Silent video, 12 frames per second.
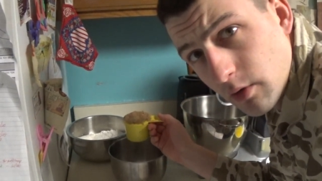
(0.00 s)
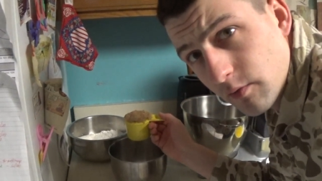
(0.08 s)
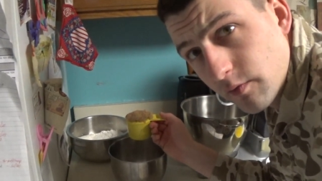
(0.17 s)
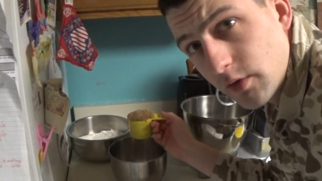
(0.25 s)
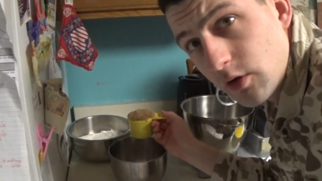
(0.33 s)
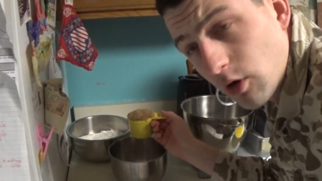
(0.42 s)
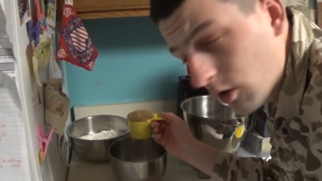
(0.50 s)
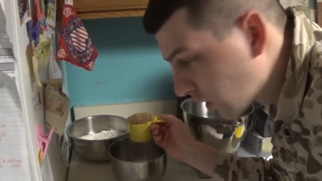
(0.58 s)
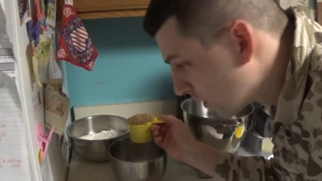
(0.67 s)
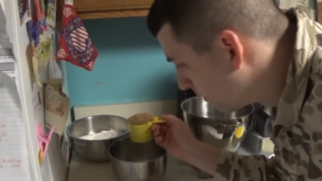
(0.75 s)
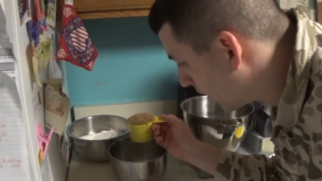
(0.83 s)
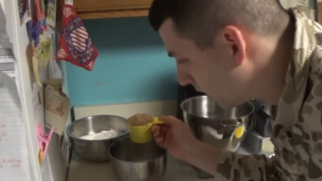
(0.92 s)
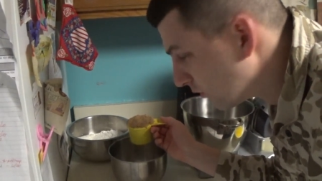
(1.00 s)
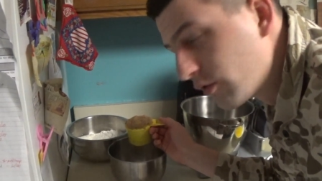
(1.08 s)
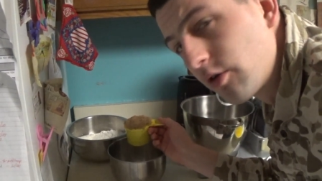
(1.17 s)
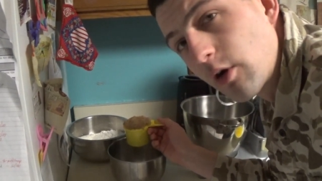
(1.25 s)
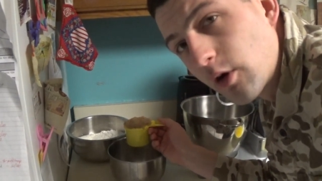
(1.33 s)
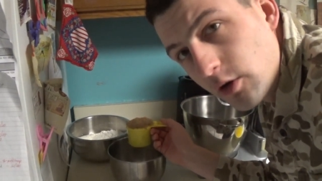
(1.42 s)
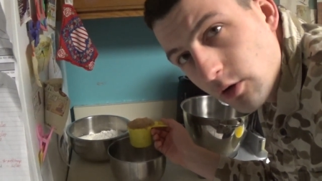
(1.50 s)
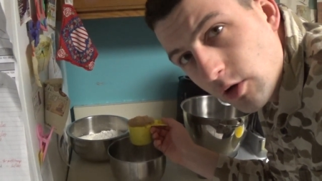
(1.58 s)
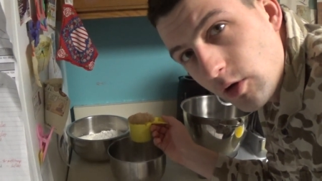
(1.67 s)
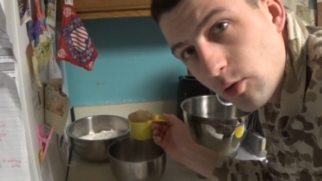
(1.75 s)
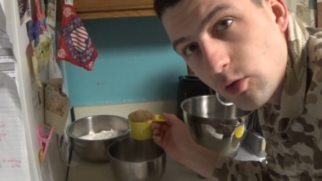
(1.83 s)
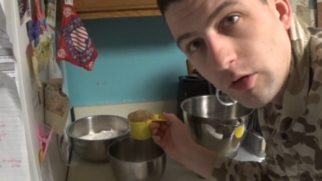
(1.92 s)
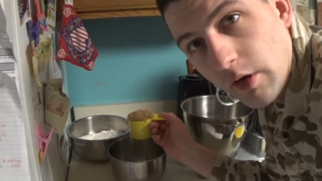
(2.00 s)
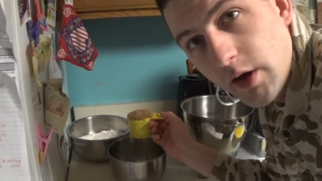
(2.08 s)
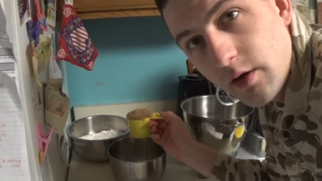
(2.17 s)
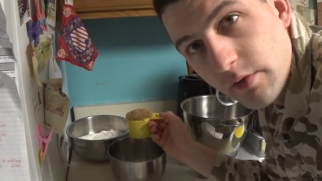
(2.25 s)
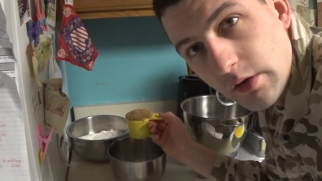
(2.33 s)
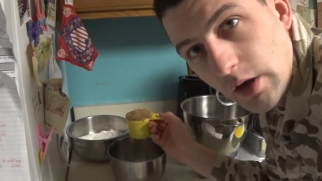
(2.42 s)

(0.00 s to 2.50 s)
of dark brown sugar. You could use light if you